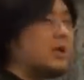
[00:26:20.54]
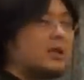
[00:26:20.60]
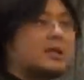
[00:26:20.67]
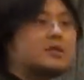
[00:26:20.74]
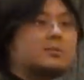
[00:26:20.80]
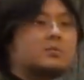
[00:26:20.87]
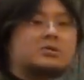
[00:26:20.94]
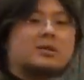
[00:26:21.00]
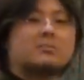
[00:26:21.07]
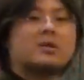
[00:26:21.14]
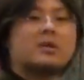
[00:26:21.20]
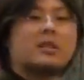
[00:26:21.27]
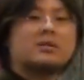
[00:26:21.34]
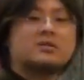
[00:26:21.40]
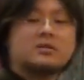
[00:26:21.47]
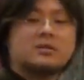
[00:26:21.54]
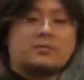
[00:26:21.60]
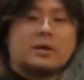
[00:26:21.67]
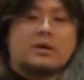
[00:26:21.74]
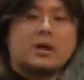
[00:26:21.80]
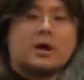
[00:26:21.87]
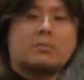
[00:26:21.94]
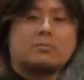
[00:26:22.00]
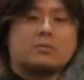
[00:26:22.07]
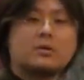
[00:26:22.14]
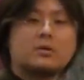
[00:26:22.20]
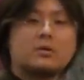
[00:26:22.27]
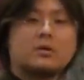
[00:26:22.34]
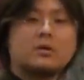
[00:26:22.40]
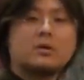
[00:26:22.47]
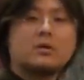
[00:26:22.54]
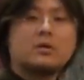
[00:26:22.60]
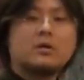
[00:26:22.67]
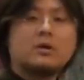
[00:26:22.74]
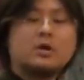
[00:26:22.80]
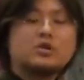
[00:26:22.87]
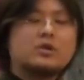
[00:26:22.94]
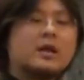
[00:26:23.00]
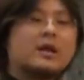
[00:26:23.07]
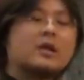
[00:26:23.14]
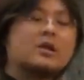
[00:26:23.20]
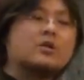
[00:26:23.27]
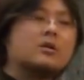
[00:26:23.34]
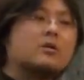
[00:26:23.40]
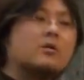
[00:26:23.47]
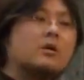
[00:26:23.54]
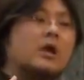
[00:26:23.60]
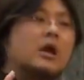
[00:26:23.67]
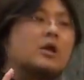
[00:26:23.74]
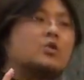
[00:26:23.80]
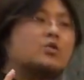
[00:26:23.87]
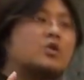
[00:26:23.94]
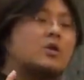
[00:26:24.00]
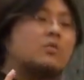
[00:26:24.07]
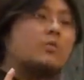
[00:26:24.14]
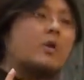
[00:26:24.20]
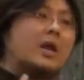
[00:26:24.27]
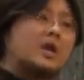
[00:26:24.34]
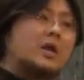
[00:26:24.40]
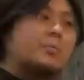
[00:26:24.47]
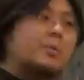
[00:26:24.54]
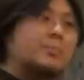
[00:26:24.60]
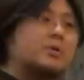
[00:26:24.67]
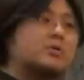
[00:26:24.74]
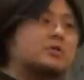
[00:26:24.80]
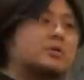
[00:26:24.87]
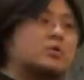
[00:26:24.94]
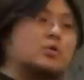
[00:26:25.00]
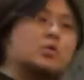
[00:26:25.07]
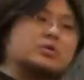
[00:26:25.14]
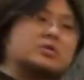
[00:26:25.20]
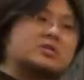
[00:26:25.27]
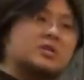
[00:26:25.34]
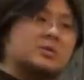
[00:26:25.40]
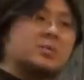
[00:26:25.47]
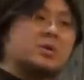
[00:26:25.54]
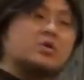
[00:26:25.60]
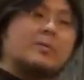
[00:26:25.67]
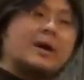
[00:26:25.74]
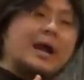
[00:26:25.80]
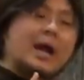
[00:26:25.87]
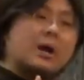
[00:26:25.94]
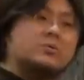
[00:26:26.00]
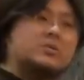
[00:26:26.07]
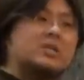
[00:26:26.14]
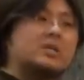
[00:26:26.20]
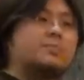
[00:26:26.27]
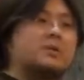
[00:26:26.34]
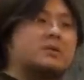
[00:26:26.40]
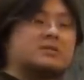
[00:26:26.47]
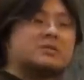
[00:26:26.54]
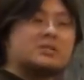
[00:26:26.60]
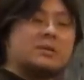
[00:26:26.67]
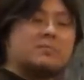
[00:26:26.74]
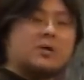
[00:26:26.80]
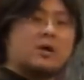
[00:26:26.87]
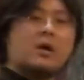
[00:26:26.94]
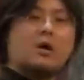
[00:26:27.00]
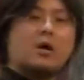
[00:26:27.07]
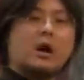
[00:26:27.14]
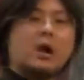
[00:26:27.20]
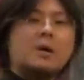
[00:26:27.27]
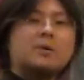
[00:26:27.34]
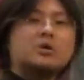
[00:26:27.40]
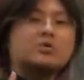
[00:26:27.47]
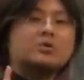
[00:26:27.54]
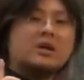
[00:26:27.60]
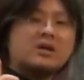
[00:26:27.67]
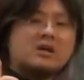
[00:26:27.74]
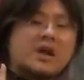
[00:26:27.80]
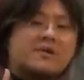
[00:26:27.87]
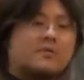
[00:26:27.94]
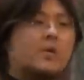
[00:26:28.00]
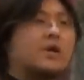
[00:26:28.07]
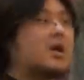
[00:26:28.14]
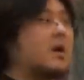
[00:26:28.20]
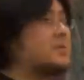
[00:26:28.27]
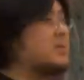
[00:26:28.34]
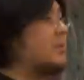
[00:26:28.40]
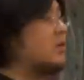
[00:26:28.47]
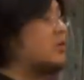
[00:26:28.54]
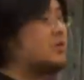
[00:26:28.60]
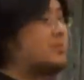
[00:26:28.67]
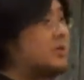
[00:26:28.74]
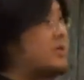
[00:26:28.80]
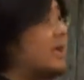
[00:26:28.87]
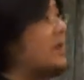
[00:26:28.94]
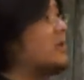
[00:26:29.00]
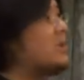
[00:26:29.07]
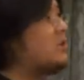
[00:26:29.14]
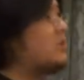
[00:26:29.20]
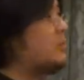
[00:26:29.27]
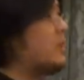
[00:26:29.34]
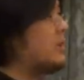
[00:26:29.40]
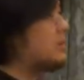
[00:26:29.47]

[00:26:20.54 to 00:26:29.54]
yell at them or something like that until they wake up. So like, you know, you can wake up a person who's sleeping, no matter how deep in a sleep they are, but you can never wake up someone who's pretending to be